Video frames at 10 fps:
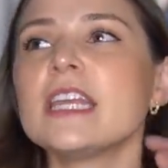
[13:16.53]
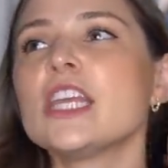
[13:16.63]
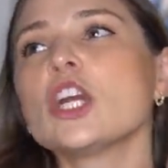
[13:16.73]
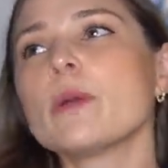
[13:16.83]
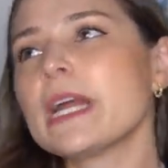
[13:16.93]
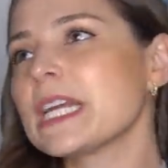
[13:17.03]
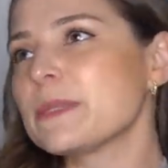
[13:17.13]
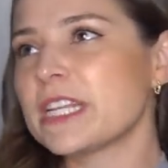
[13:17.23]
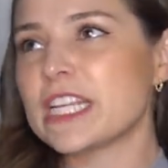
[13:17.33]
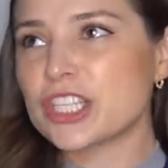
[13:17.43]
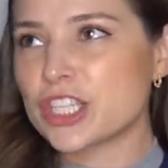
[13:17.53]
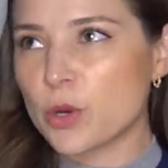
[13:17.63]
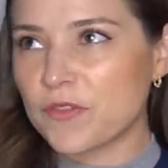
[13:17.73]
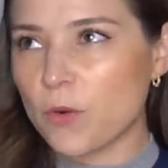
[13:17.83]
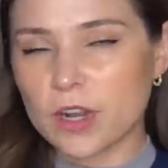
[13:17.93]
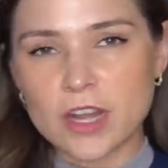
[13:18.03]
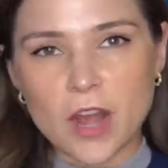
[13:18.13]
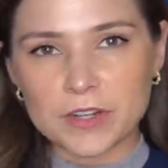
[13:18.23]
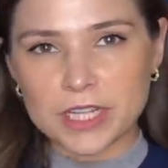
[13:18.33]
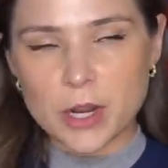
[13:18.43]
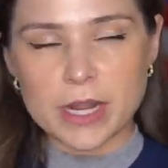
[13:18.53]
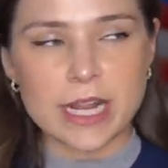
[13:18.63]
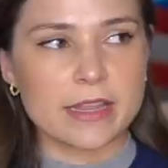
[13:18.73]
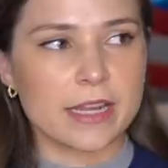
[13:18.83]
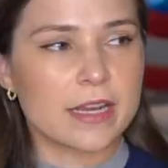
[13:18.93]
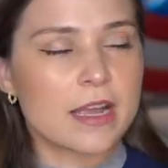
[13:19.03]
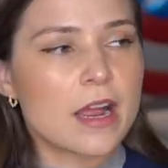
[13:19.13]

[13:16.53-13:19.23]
Here are my expectations going forward, not really knowing anything.